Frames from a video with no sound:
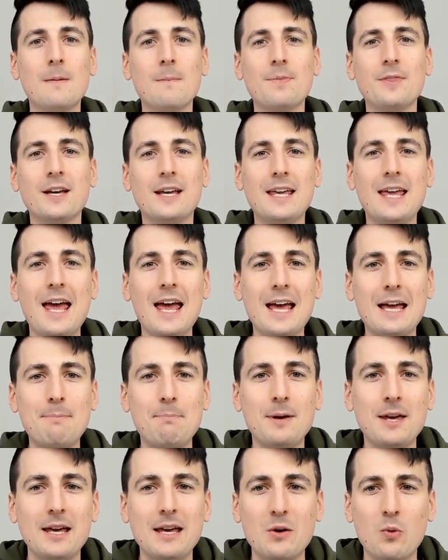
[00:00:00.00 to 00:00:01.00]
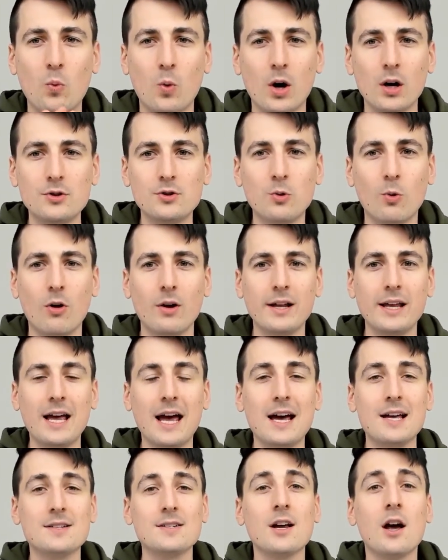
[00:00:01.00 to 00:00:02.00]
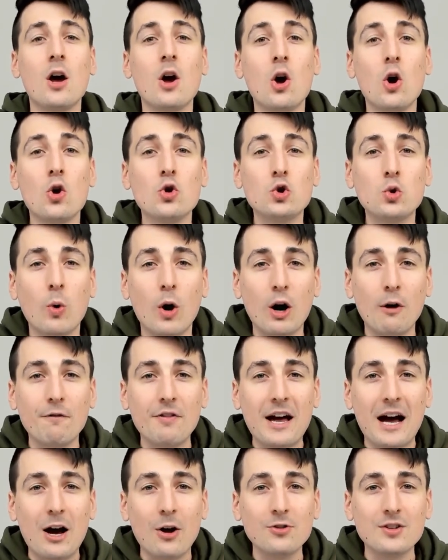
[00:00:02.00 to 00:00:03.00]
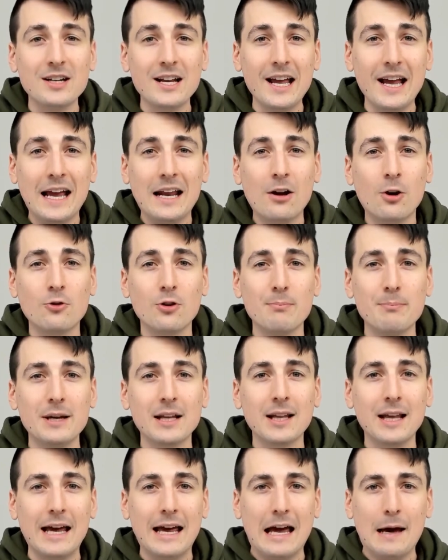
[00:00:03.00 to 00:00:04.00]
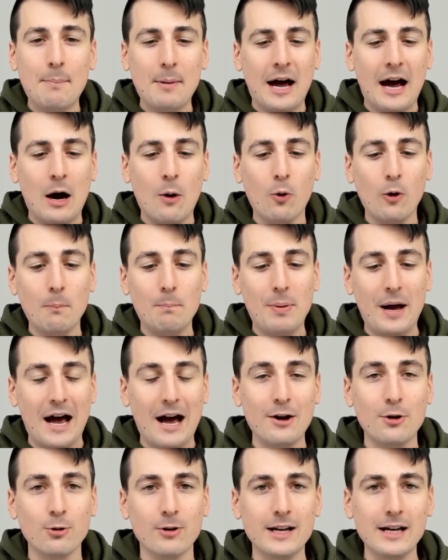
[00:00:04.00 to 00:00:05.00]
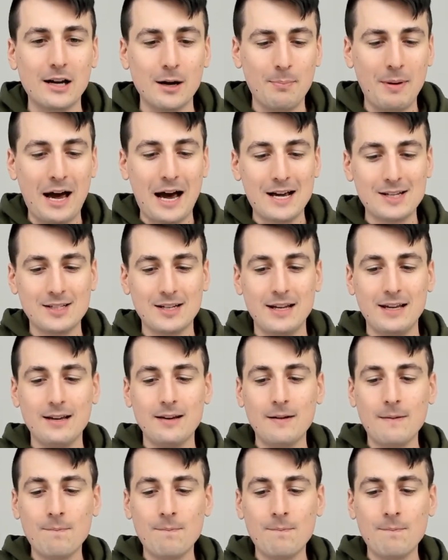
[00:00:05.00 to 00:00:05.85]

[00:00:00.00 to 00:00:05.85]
the KP120 has 12,800 milliamp hour battery capacity,